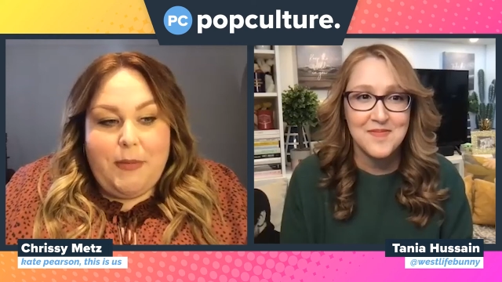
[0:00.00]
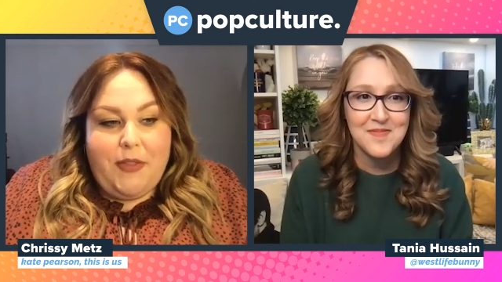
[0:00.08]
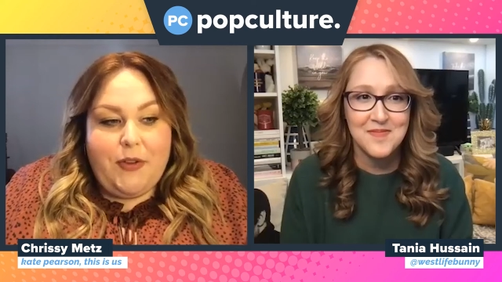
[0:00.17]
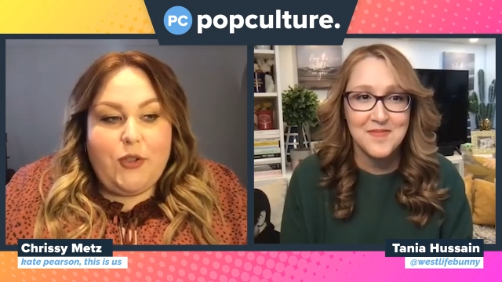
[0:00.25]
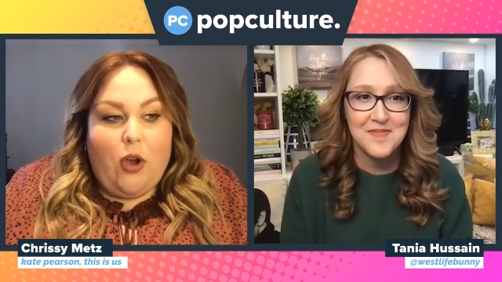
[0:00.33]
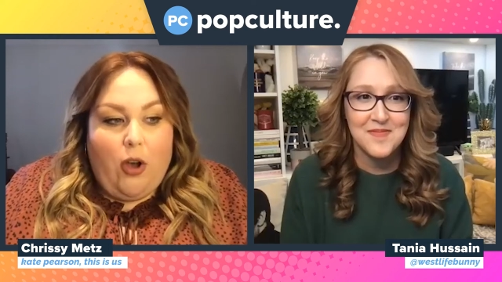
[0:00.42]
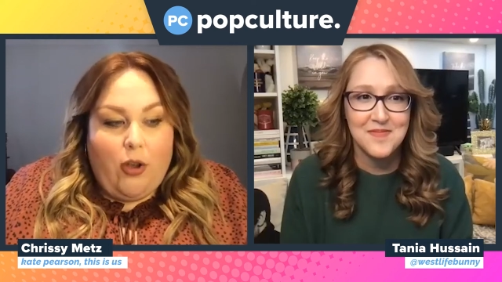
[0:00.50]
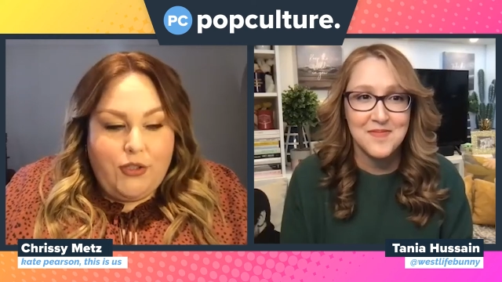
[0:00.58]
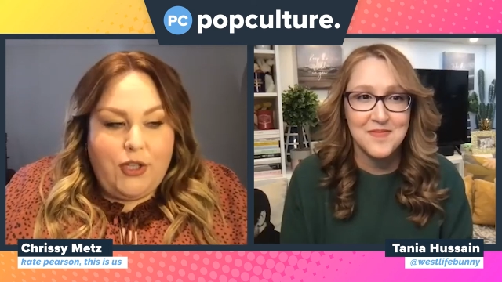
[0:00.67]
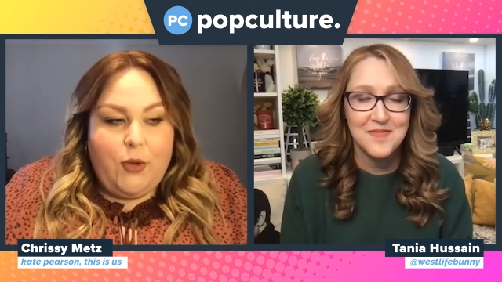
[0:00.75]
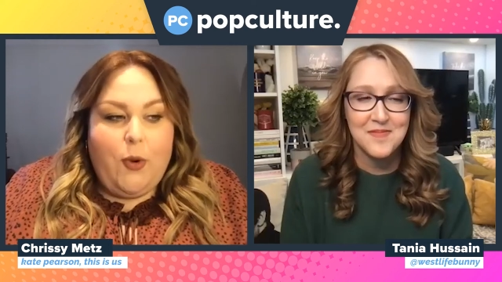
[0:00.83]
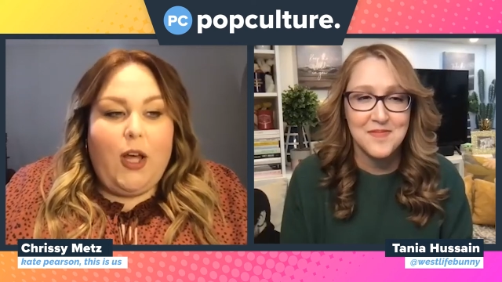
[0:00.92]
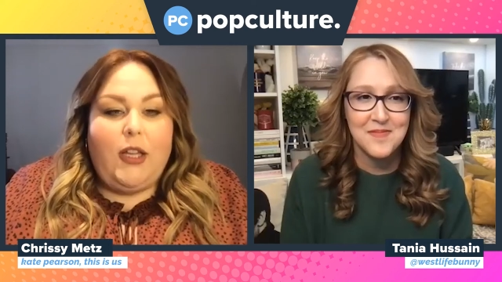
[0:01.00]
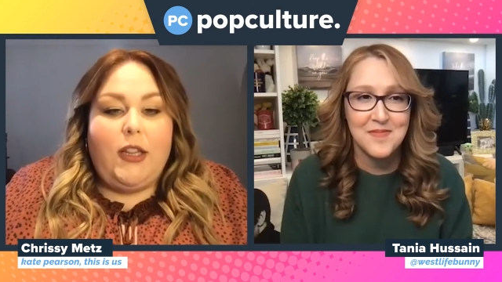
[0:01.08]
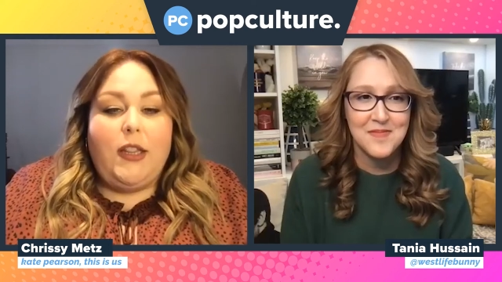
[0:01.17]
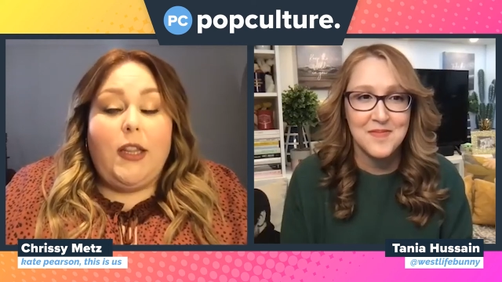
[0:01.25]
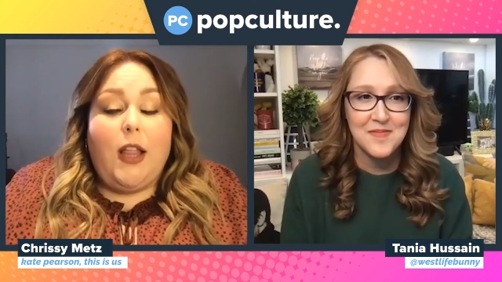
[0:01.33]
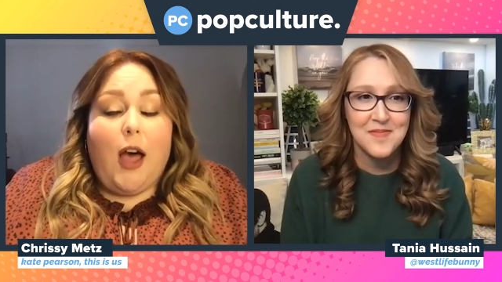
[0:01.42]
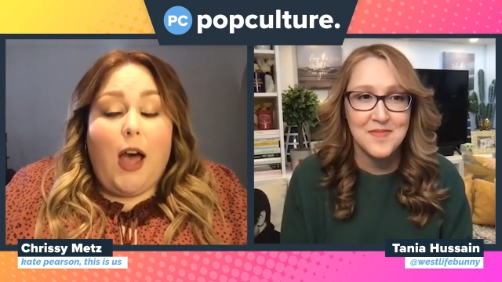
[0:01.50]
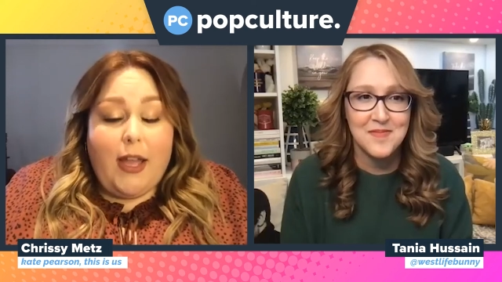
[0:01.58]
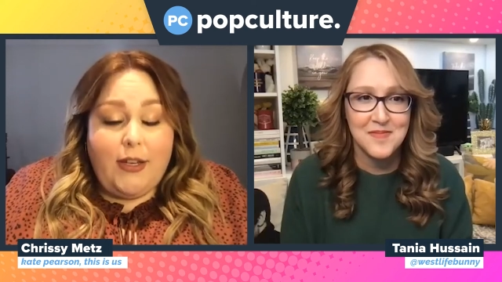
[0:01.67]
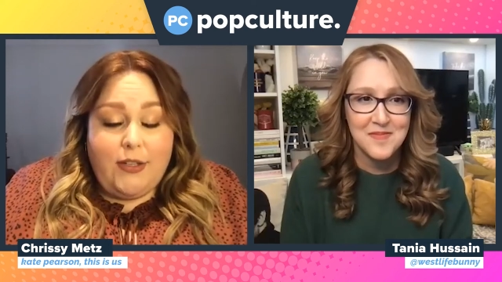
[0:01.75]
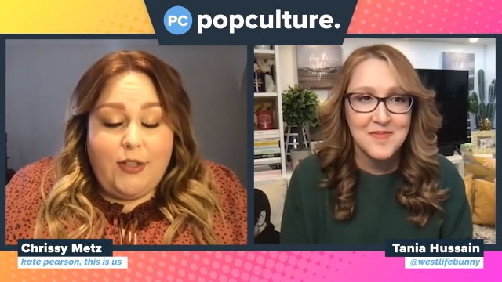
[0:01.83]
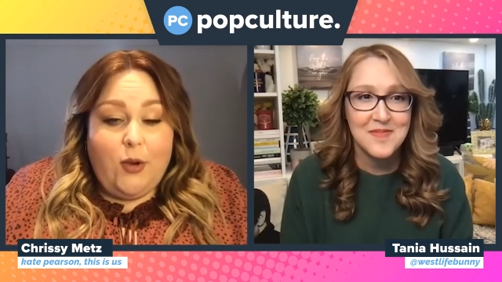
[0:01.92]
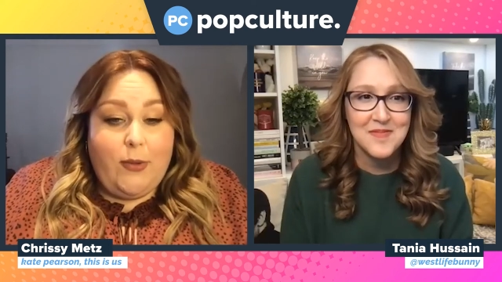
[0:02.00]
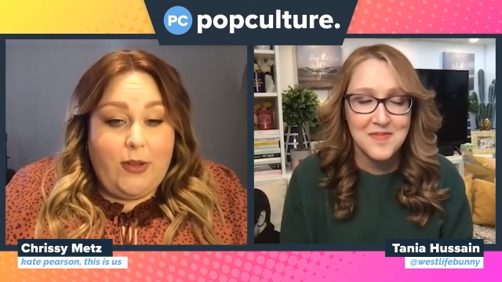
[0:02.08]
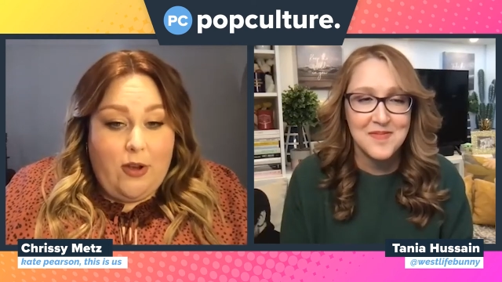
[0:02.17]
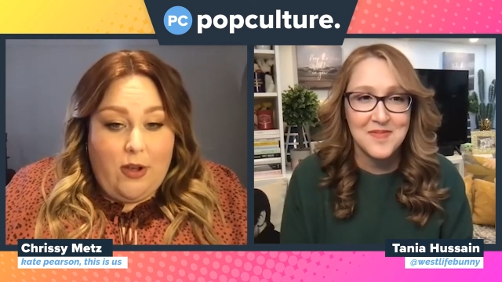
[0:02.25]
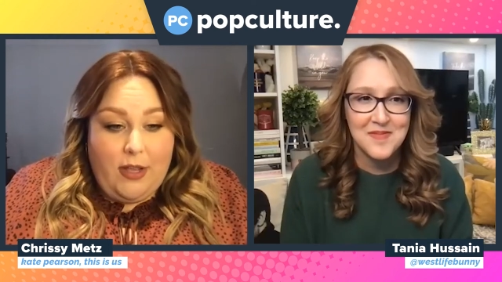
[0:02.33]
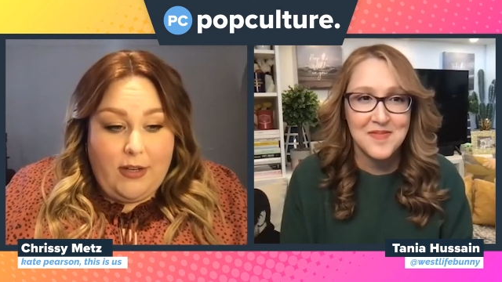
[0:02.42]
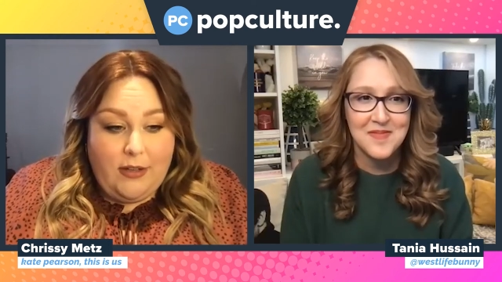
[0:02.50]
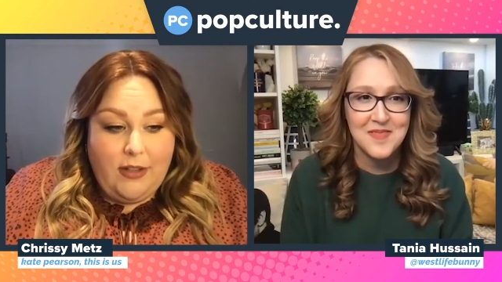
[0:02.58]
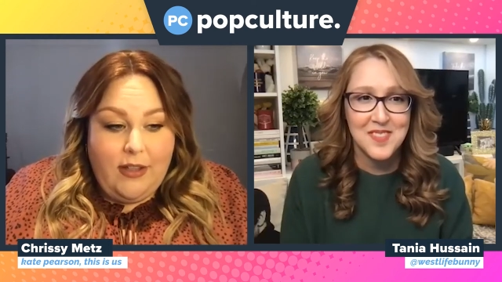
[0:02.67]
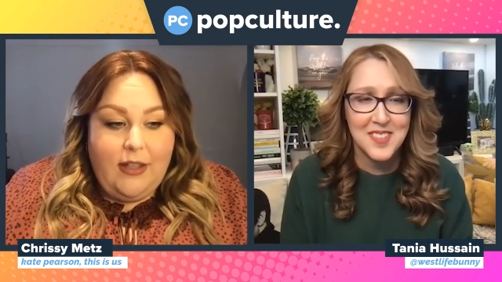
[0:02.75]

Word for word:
Speaker 1: there's also a lot going on.